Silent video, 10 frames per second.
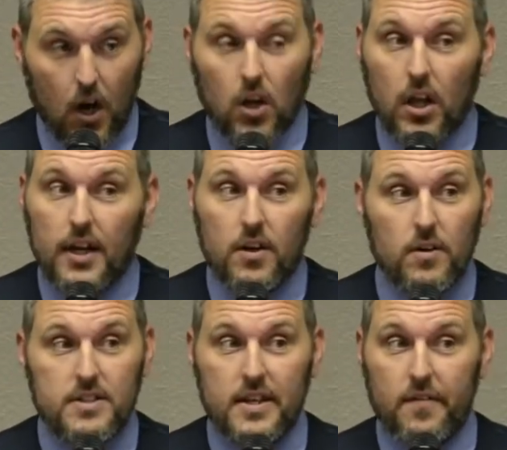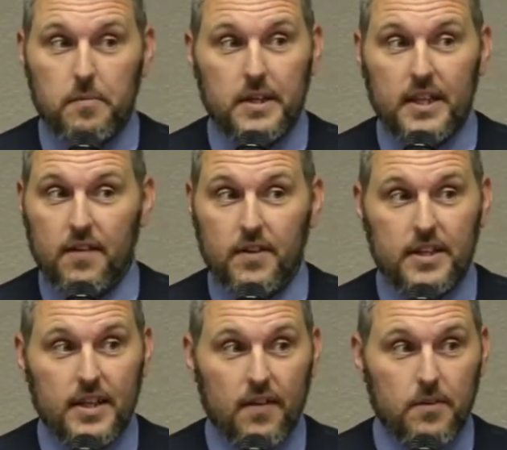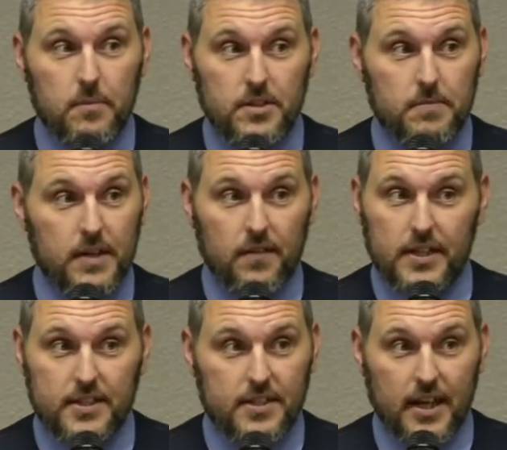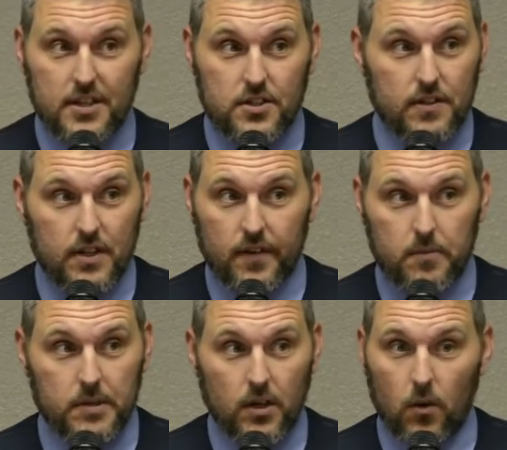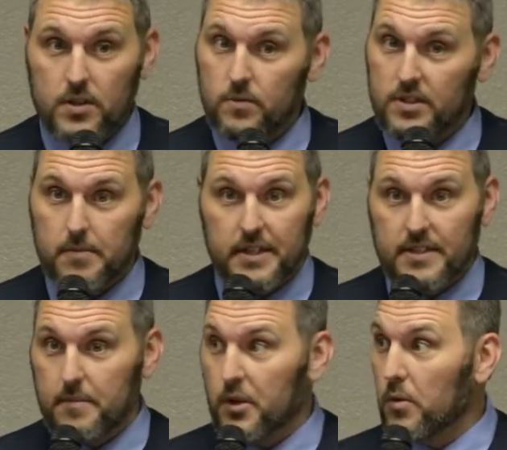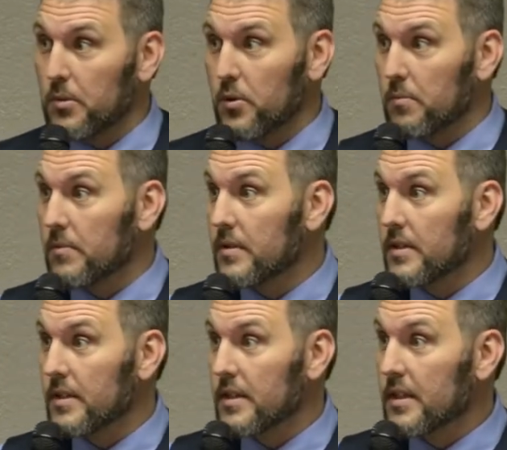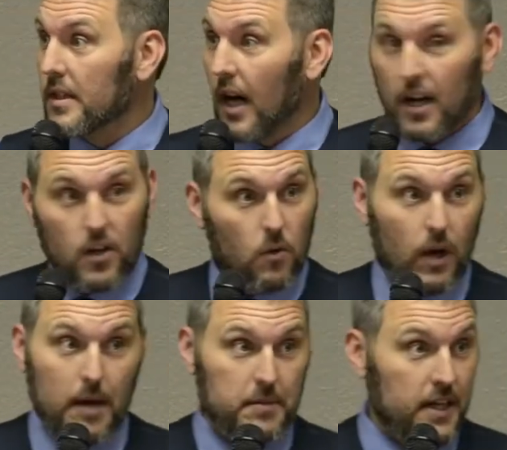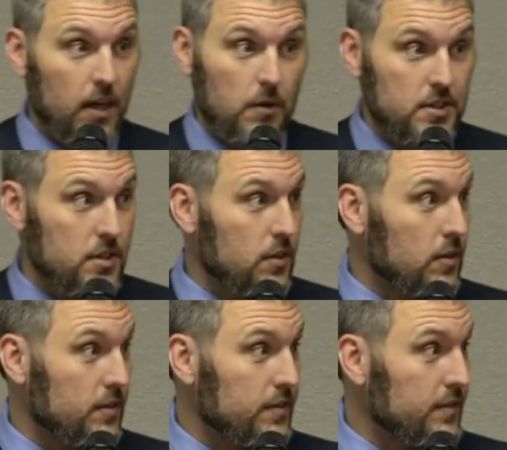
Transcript: All I know is that everybody that ever get every Muslim that ever gets attached to the government always wants to make something go boom. I don't know why, but they always do.